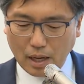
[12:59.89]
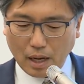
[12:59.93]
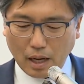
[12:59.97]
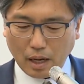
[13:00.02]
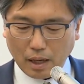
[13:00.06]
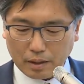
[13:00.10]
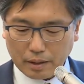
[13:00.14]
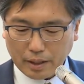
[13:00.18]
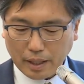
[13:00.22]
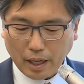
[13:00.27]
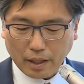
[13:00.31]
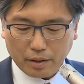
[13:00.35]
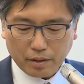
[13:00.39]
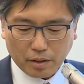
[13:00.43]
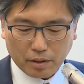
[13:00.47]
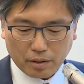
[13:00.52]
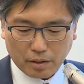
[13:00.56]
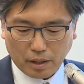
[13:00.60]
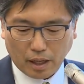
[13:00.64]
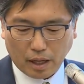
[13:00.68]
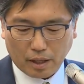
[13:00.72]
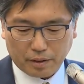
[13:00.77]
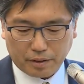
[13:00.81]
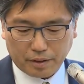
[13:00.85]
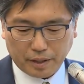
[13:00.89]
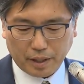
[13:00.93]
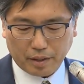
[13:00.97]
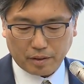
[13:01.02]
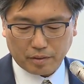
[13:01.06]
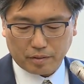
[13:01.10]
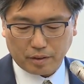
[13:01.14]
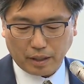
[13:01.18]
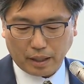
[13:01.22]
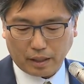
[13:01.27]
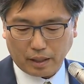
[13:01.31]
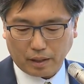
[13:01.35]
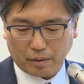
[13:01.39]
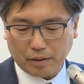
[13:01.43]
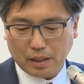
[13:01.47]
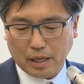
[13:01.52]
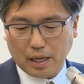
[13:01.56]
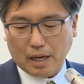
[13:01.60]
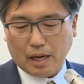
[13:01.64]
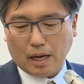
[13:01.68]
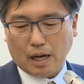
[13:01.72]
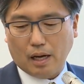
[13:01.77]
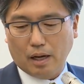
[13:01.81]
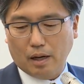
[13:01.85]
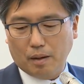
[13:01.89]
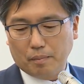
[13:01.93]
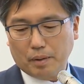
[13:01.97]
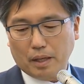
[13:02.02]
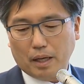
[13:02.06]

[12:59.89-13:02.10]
Uh, the other uh, things that are um,